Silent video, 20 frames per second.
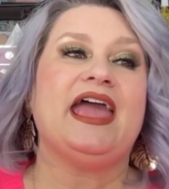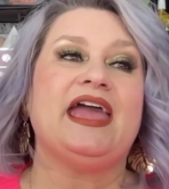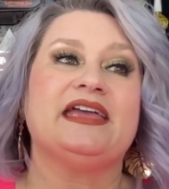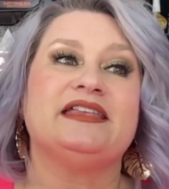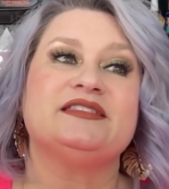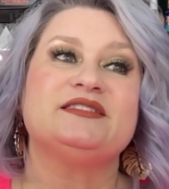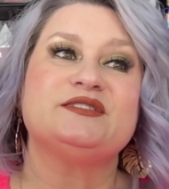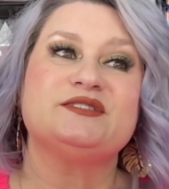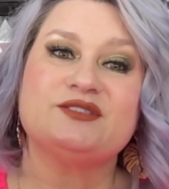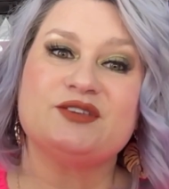
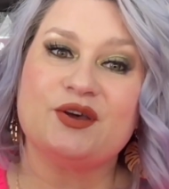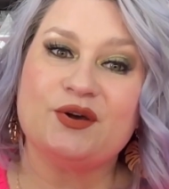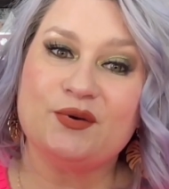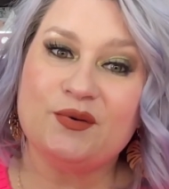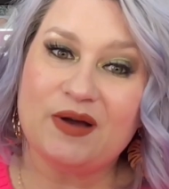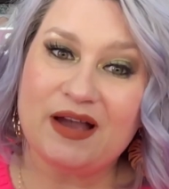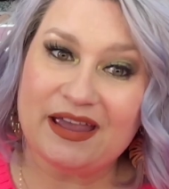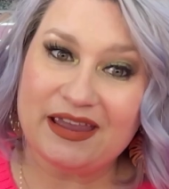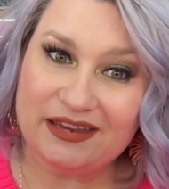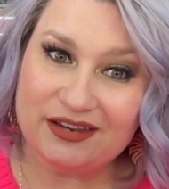And so
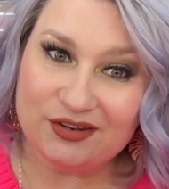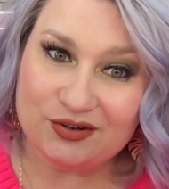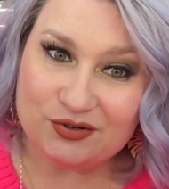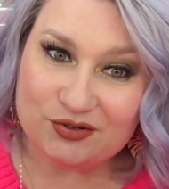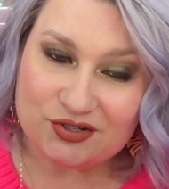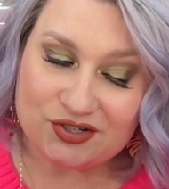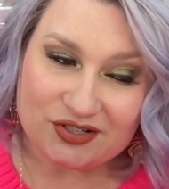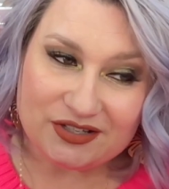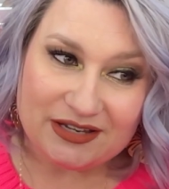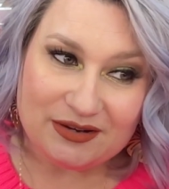I
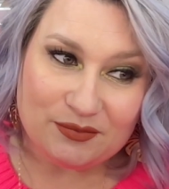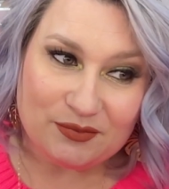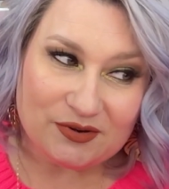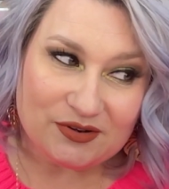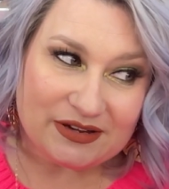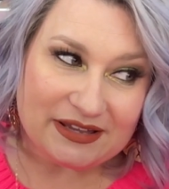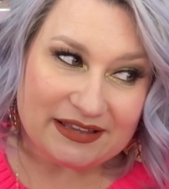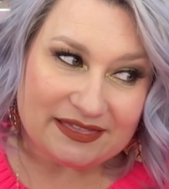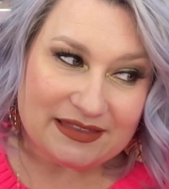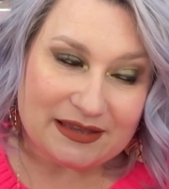usually will
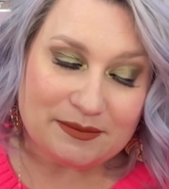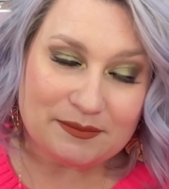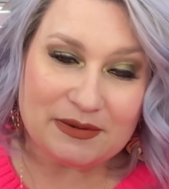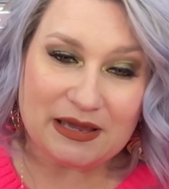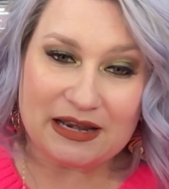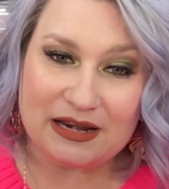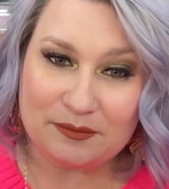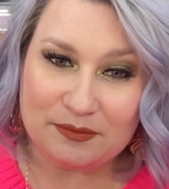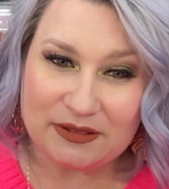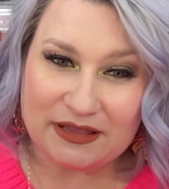get them
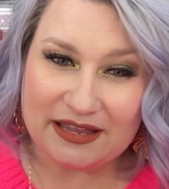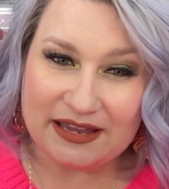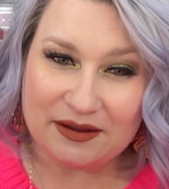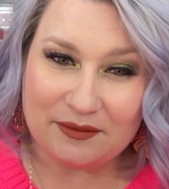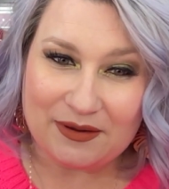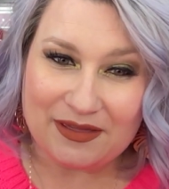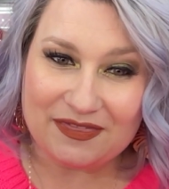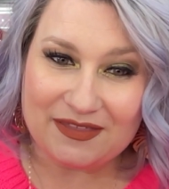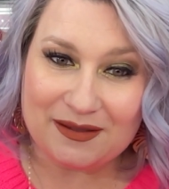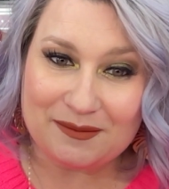and I'll play
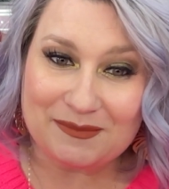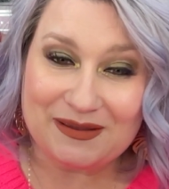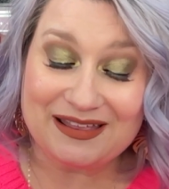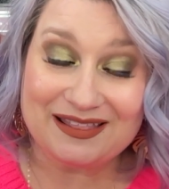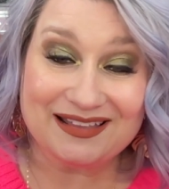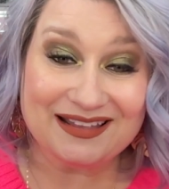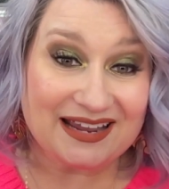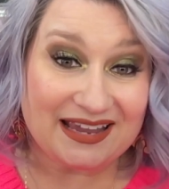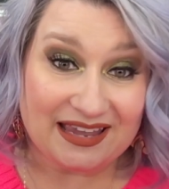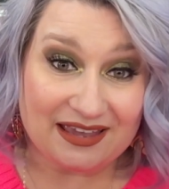with them and
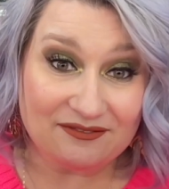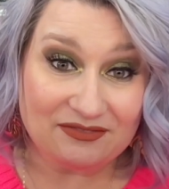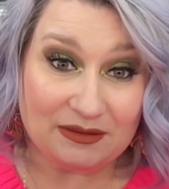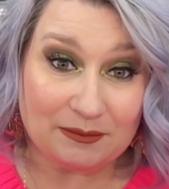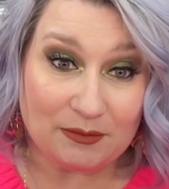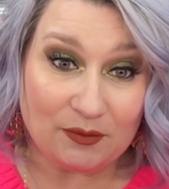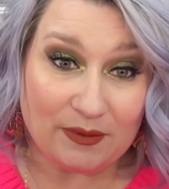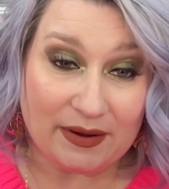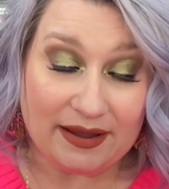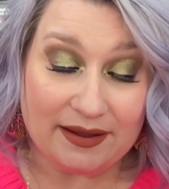then I give them
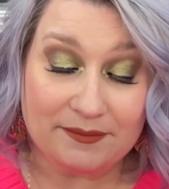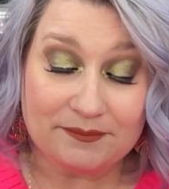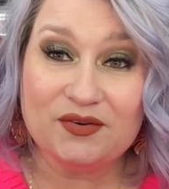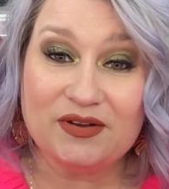away.